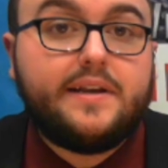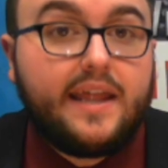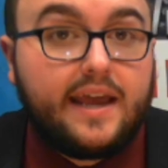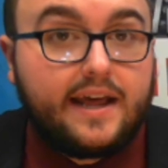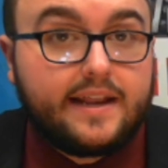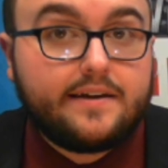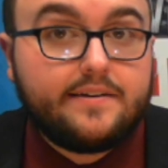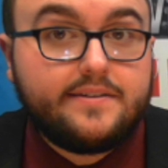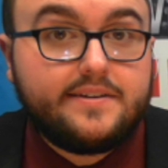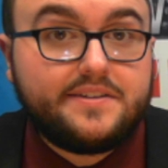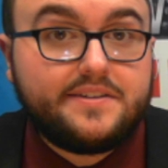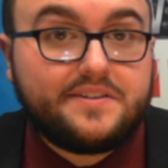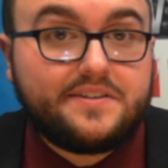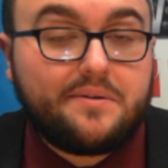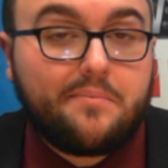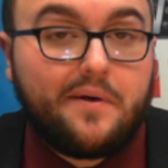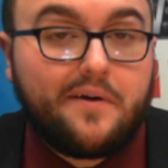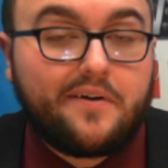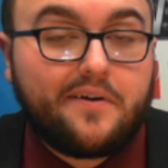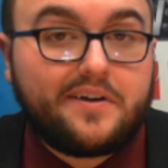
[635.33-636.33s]
Panetta is an
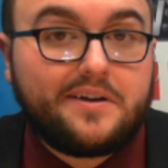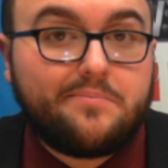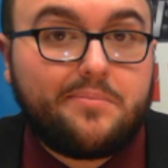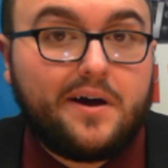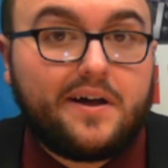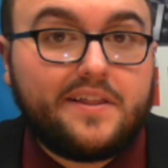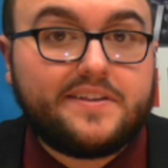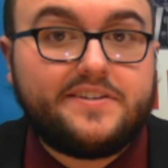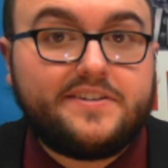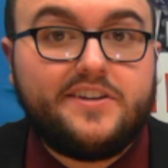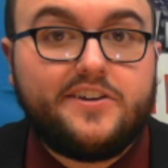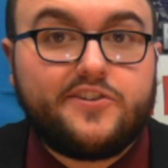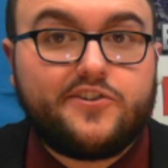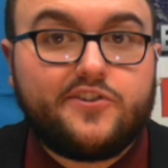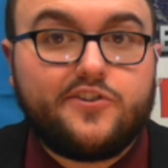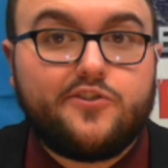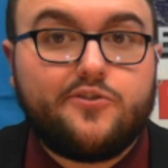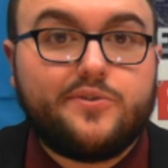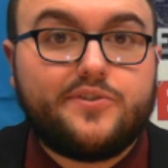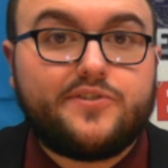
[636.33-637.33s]
American
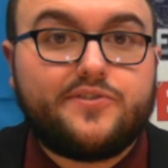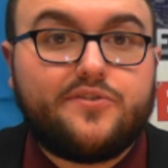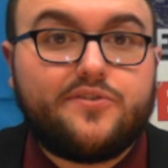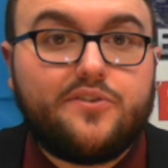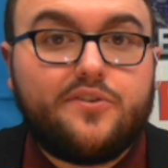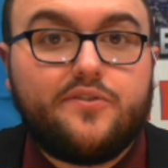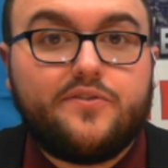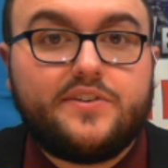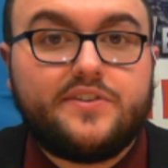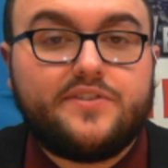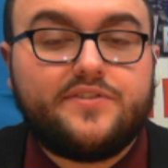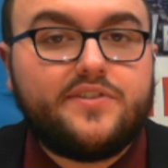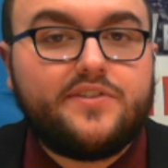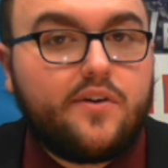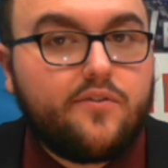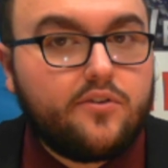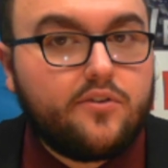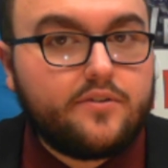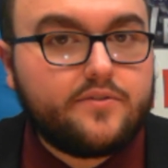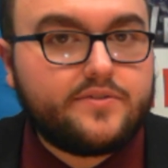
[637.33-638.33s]
politician who has served in
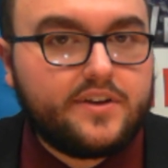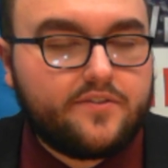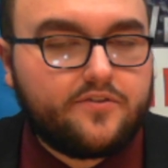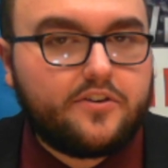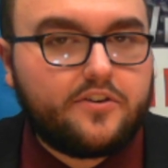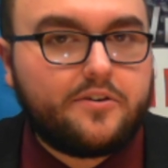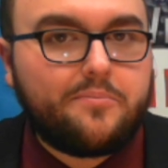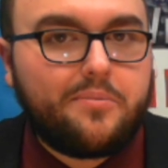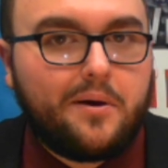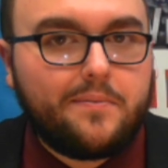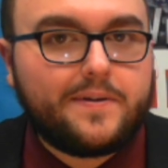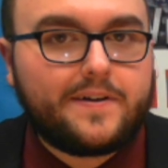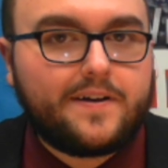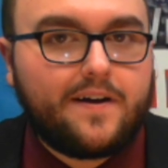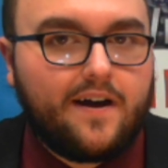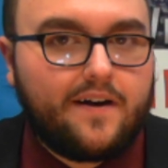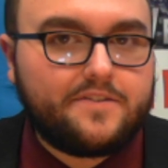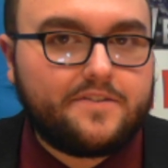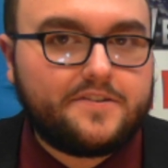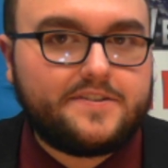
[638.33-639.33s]
several different public
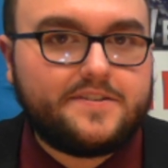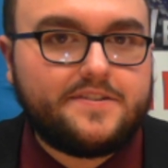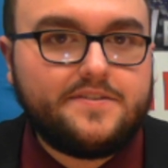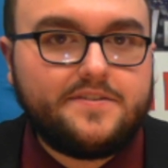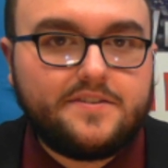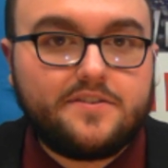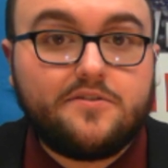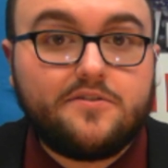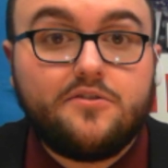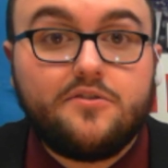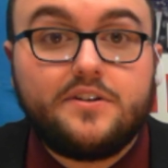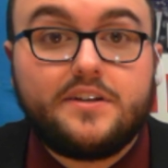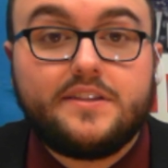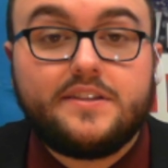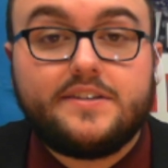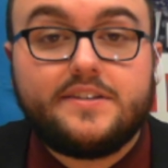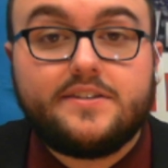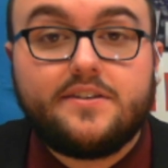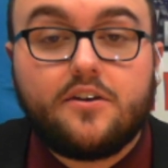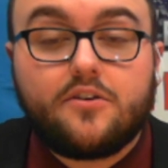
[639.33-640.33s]
offices, including
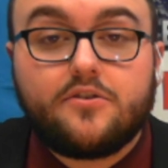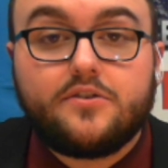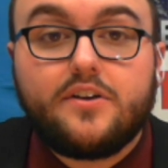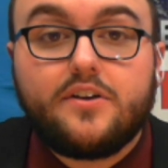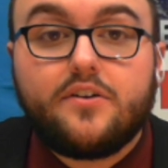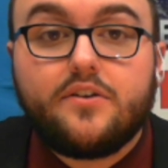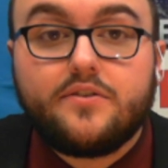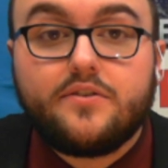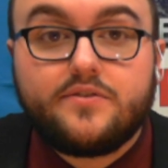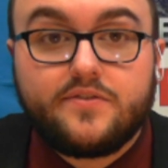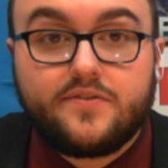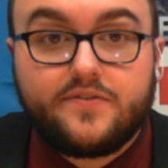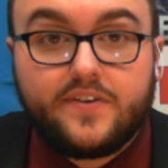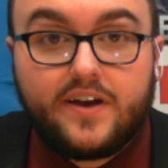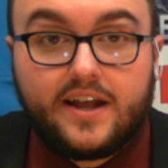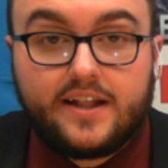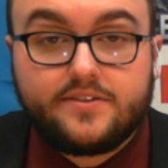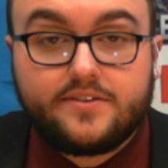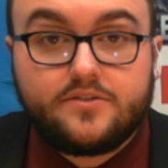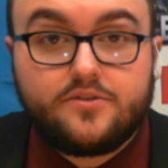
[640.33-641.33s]
the Secretary of
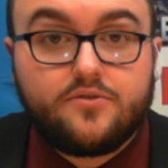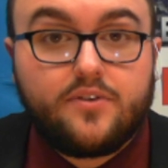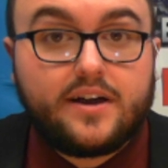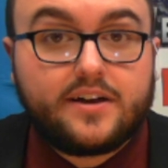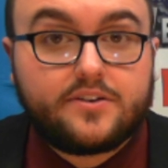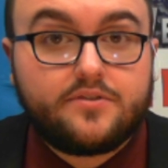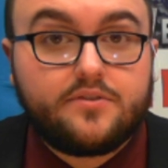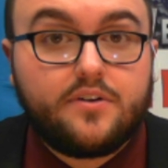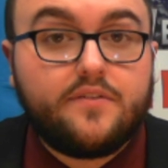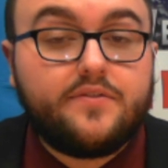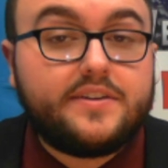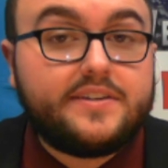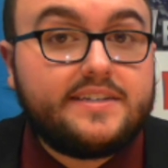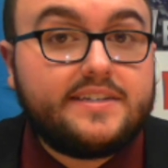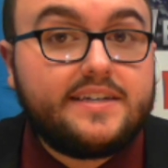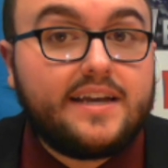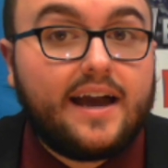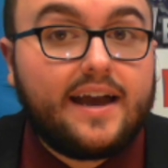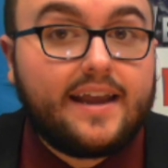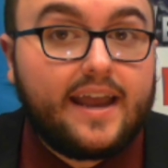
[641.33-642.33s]
Defense, Director of the
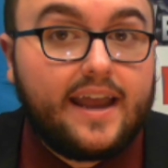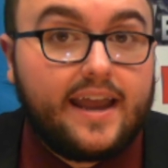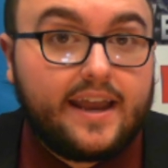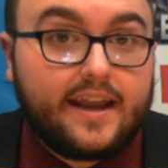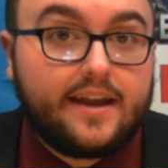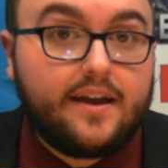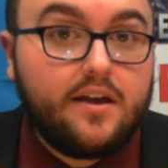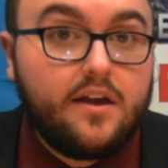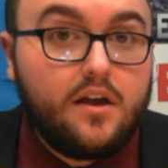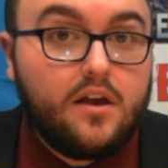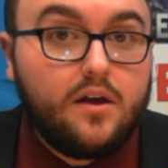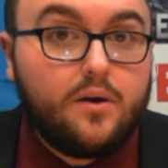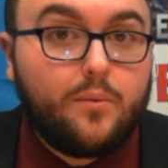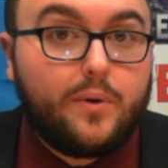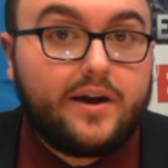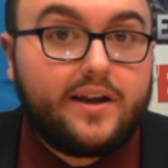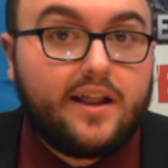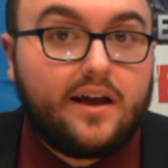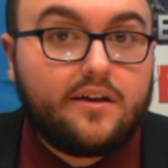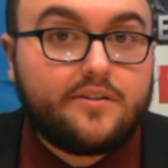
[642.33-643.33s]
CIA,
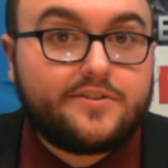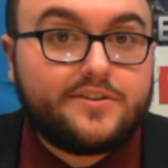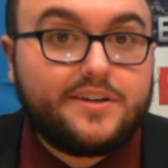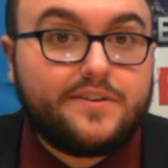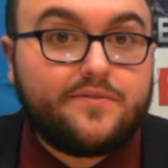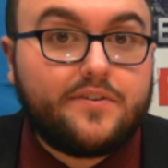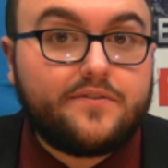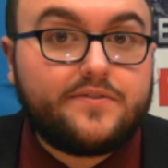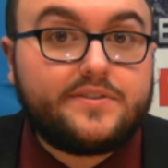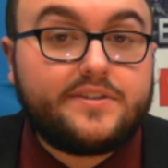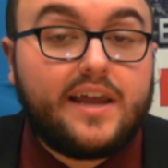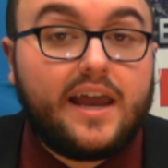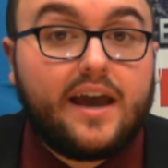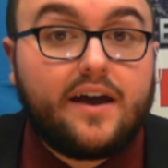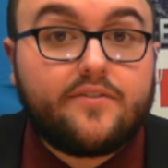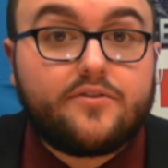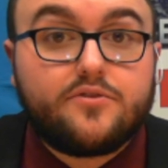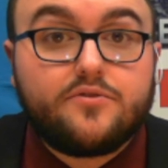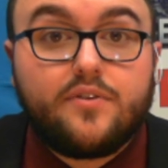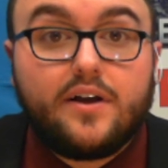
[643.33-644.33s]
White House Chief of
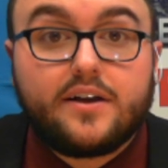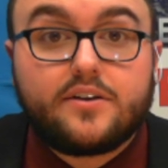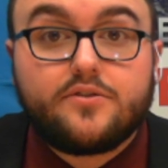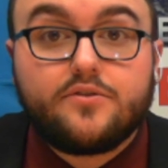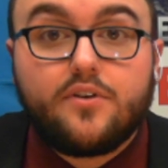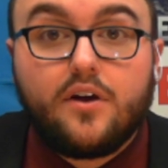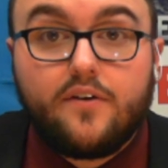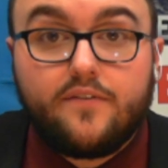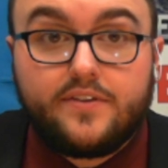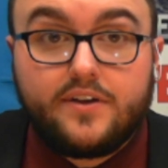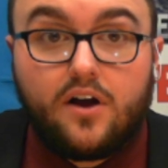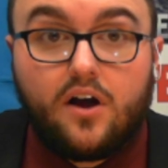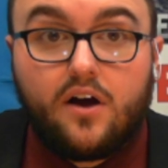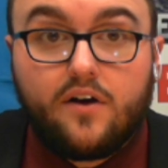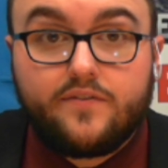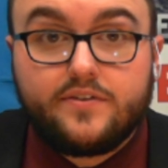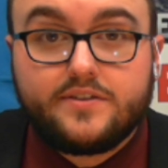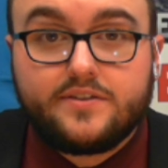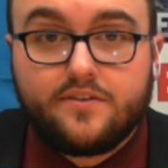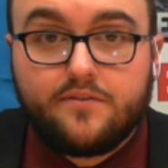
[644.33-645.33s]
Staff, Director of the
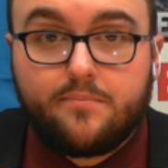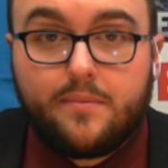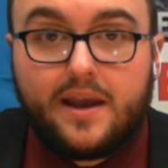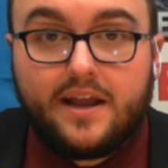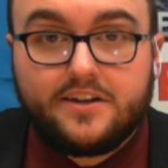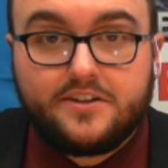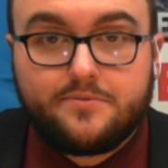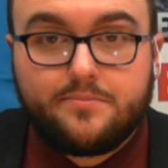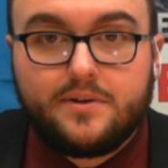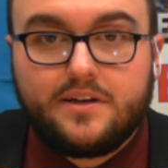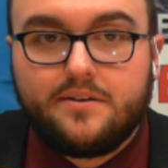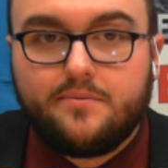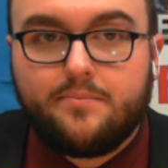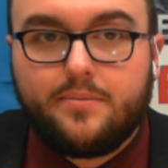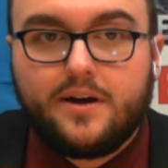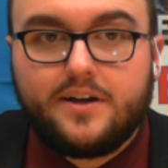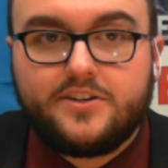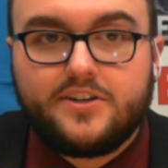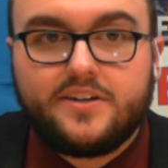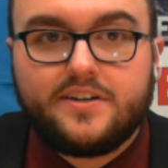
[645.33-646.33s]
Office of Management and
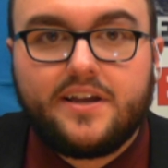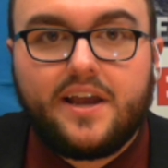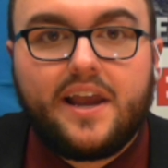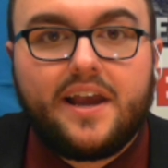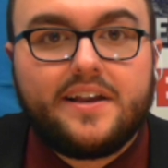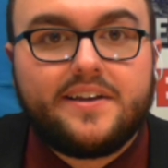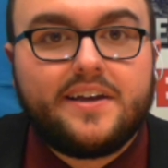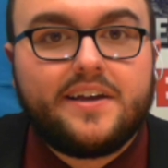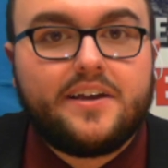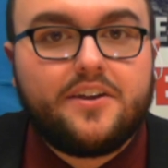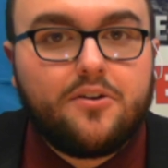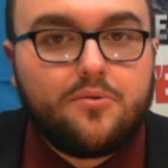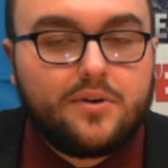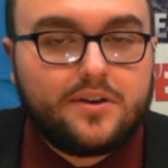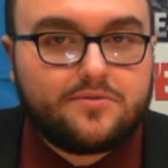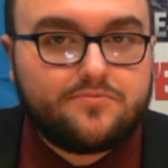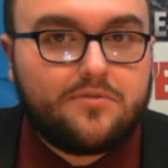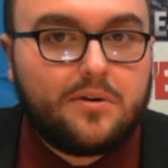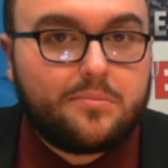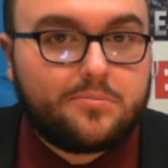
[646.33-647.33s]
Budget, and a
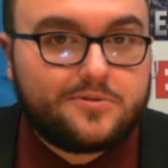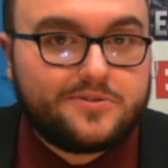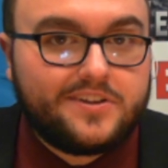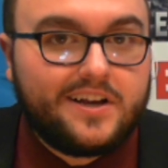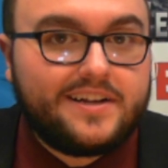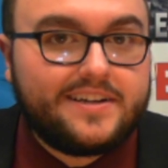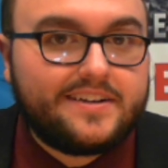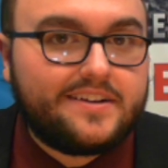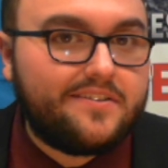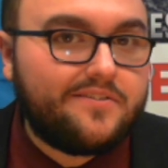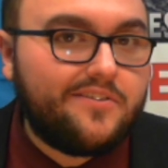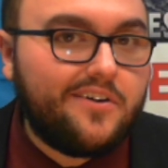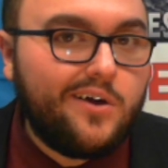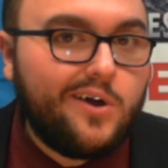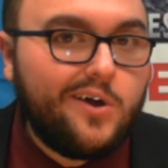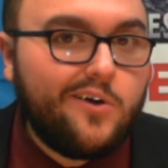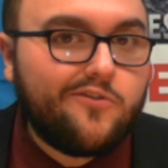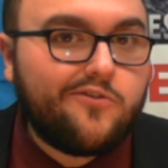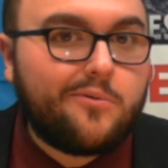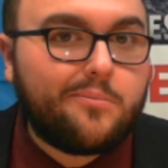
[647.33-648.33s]
U.S. Representative
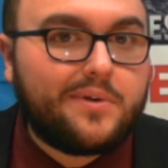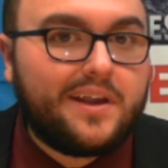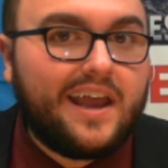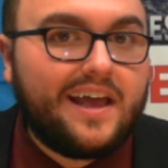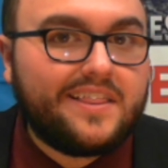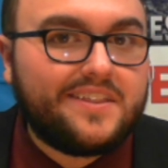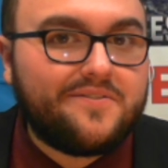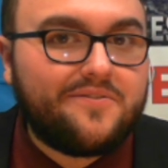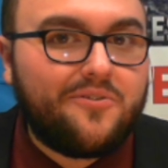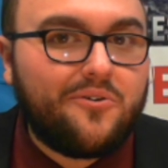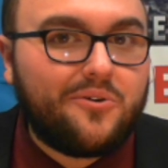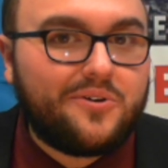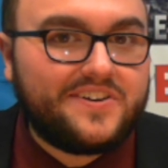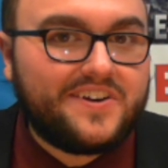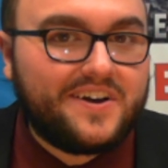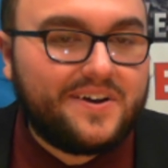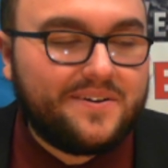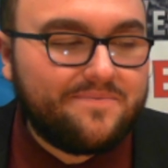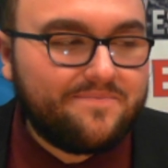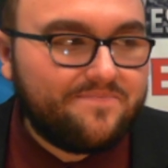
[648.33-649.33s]
from
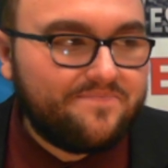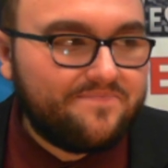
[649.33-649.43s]
California.